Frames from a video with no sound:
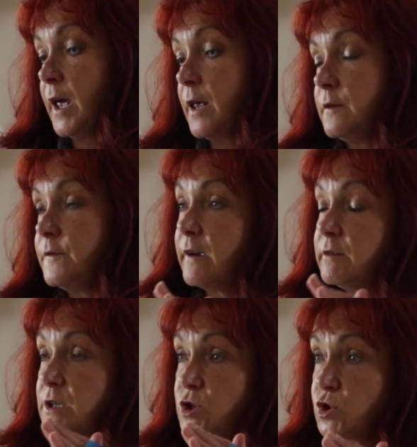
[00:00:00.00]
In the
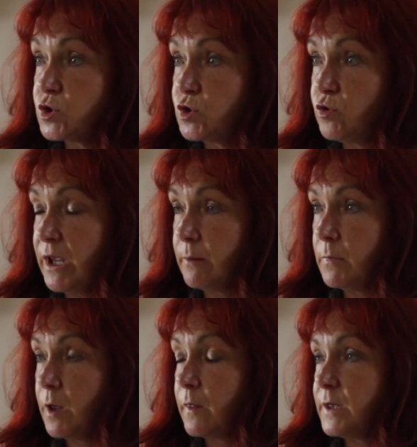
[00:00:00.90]
very
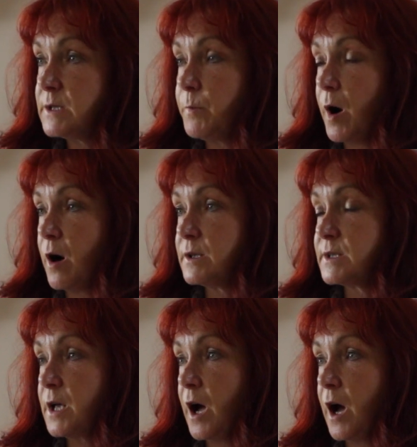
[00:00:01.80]
extreme, these
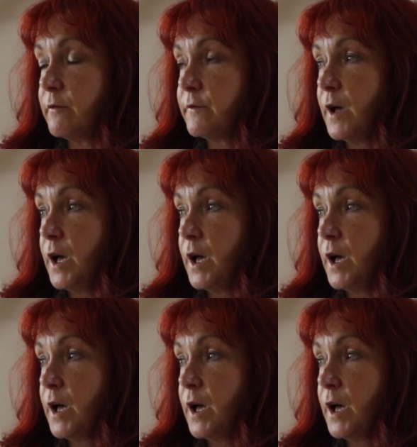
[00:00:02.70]
parts have